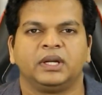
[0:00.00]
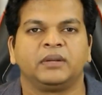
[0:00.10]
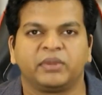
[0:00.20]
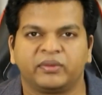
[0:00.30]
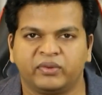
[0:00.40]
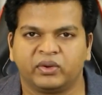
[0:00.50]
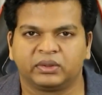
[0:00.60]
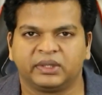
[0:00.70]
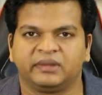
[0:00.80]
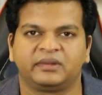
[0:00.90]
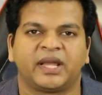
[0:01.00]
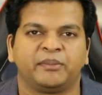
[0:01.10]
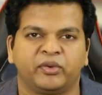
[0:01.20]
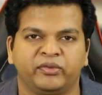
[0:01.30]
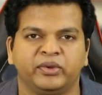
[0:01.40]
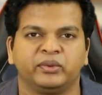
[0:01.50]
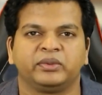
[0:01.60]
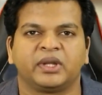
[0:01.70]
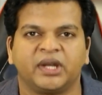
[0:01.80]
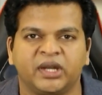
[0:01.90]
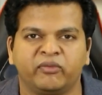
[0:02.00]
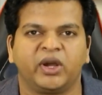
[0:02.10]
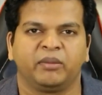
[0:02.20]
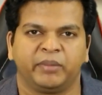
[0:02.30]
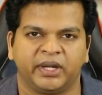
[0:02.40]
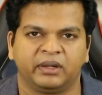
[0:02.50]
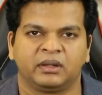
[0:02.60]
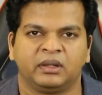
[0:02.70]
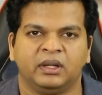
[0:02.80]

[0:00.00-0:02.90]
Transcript: Number fourth is type of use and environment.